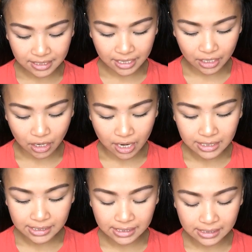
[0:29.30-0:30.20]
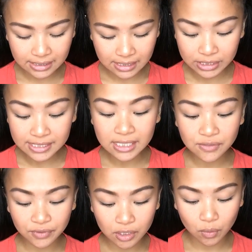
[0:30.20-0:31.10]
thing that I got is
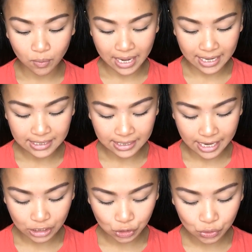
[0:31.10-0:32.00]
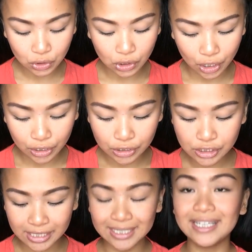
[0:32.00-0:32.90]
Princess Vera Wang, an extra
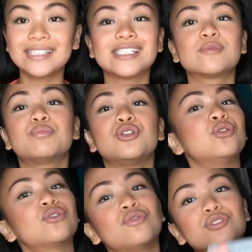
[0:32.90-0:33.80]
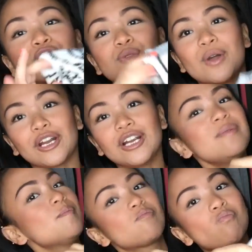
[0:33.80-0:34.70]
large, and it is this beautiful sweater.